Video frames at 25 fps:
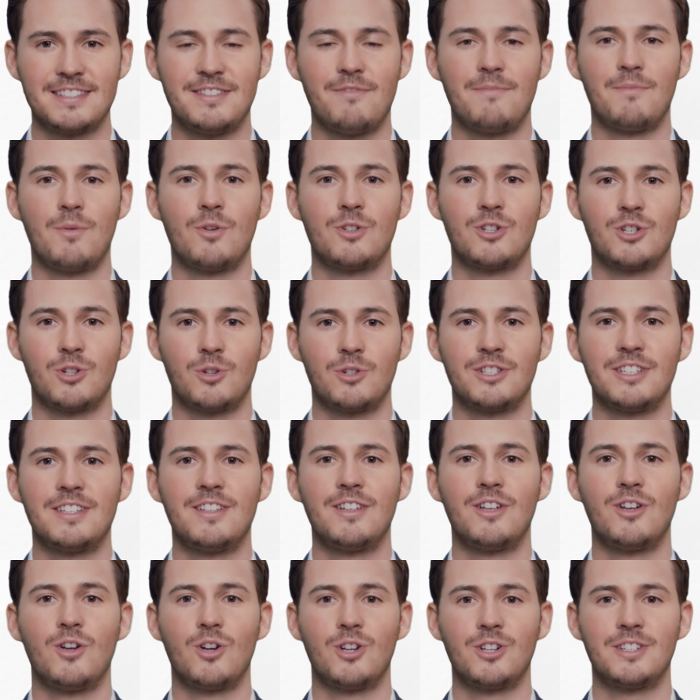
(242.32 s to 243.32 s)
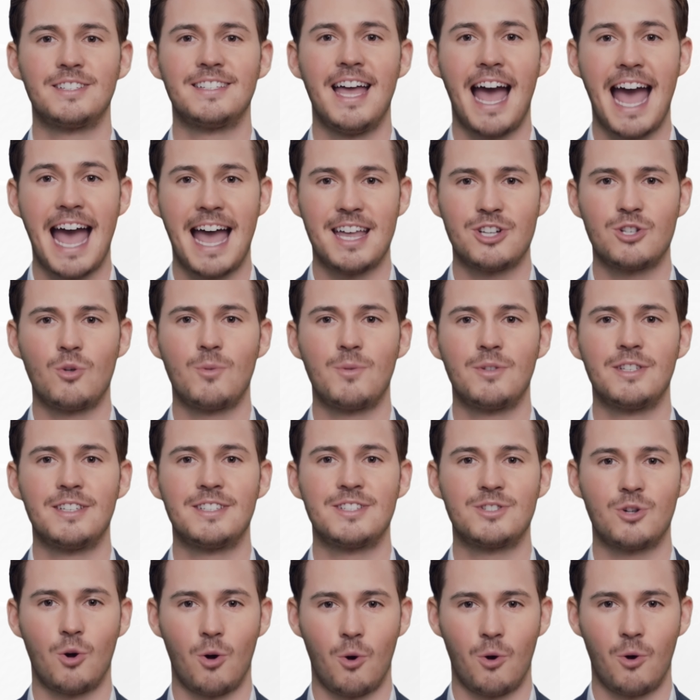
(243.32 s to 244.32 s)
of producing the goods actually
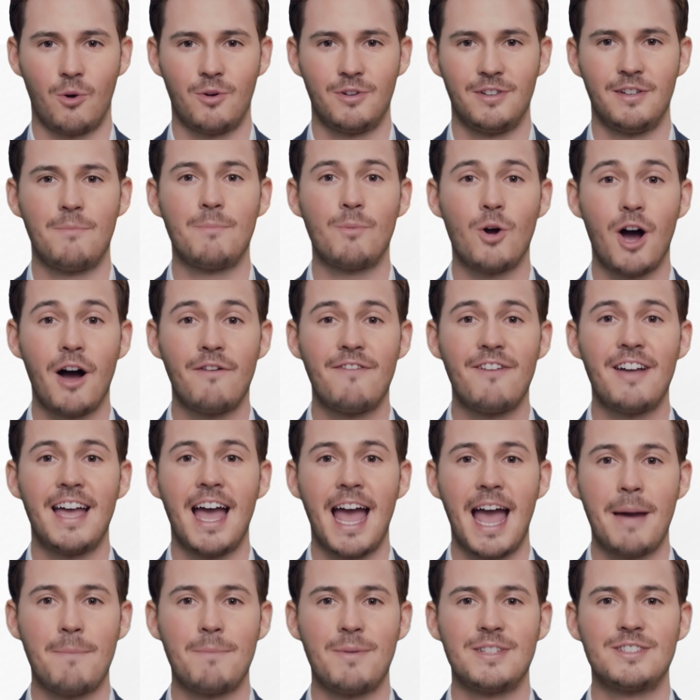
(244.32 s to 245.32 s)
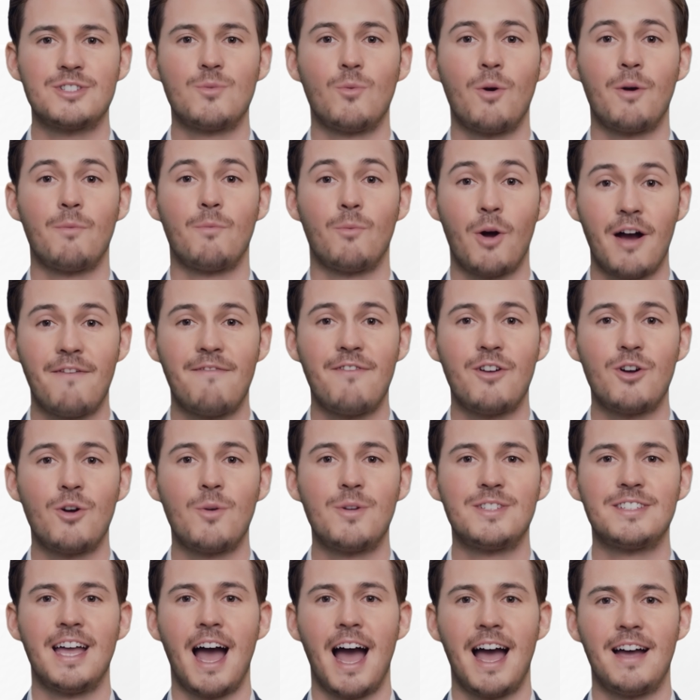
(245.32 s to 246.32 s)
sold. Profit happens when revenue
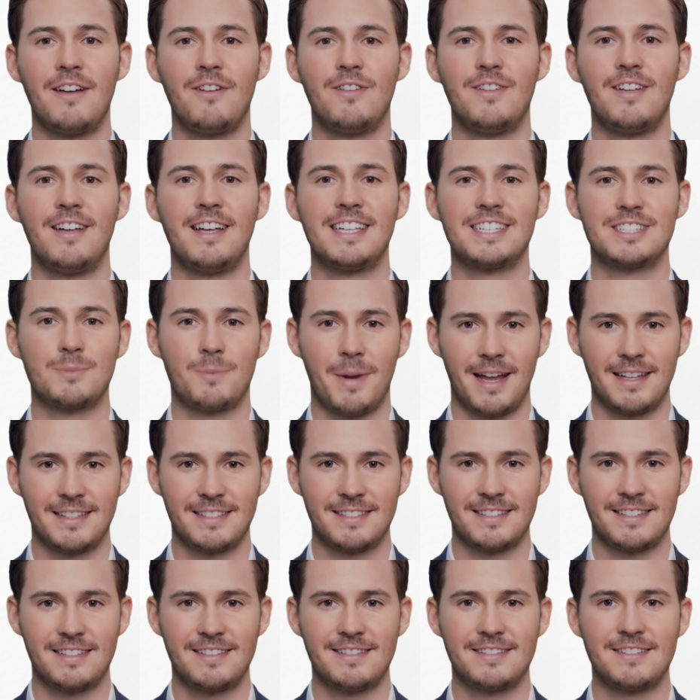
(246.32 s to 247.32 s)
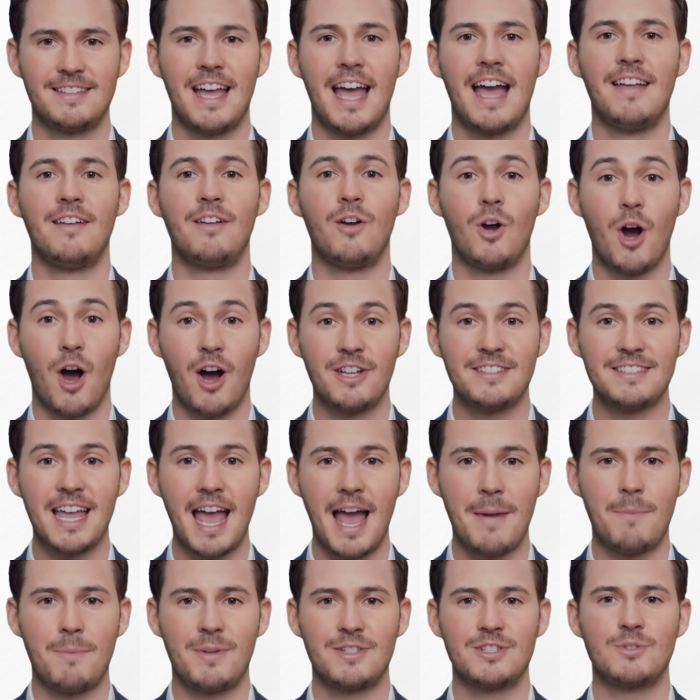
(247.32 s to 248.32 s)
is higher than expenses, and loss
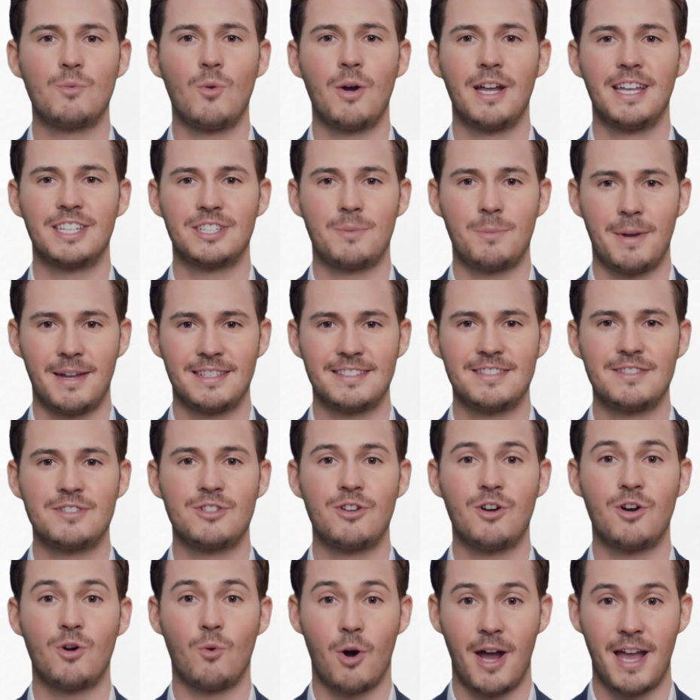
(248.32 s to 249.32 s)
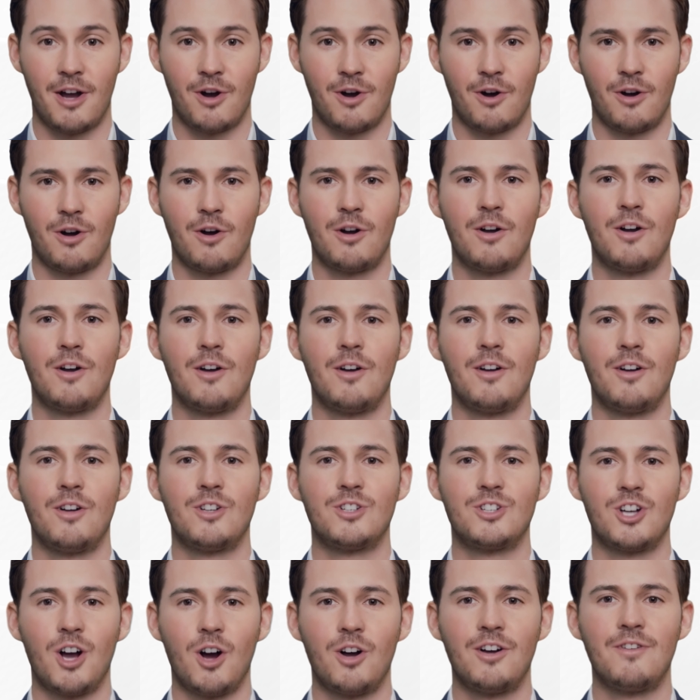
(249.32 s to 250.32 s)
happens when expenses are greater.
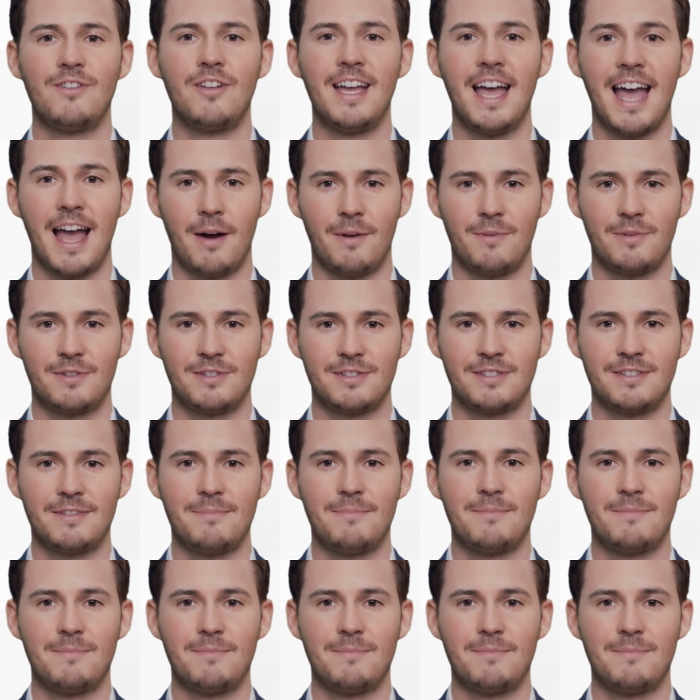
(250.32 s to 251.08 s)
Chart of accounts.